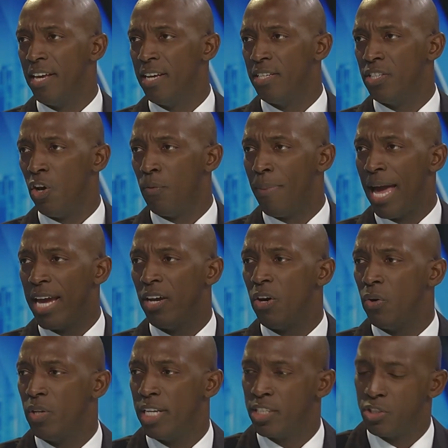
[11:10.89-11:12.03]
So my
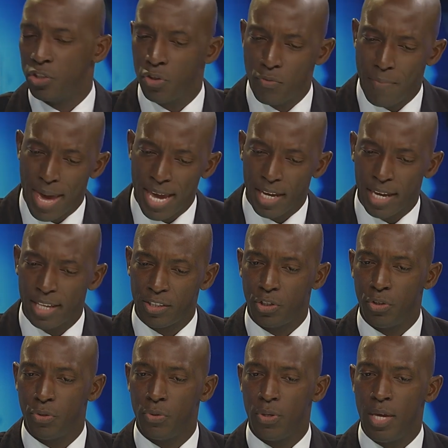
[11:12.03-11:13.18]
goal is to make it
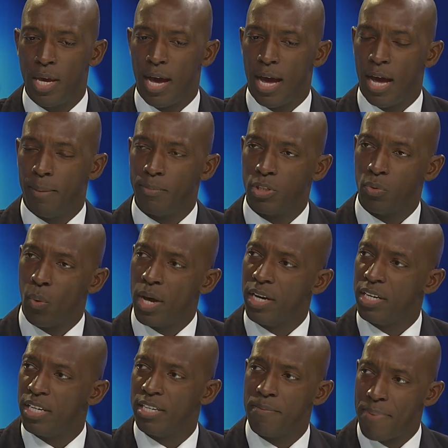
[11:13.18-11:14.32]
to one of
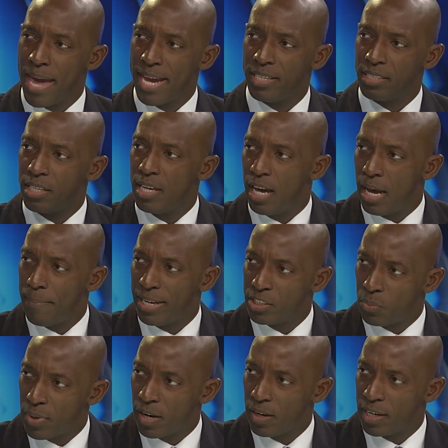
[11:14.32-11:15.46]
the debates as
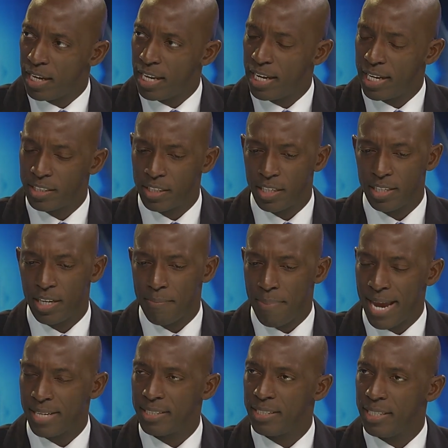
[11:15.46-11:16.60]
we are getting into the
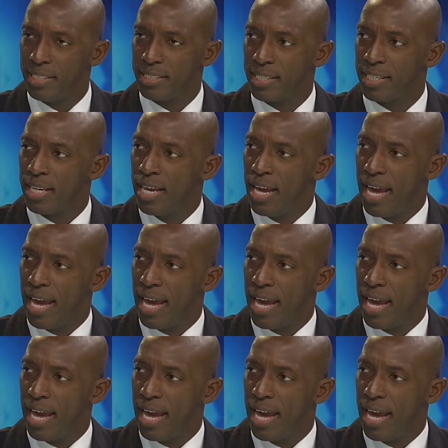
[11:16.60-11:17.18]
debate season.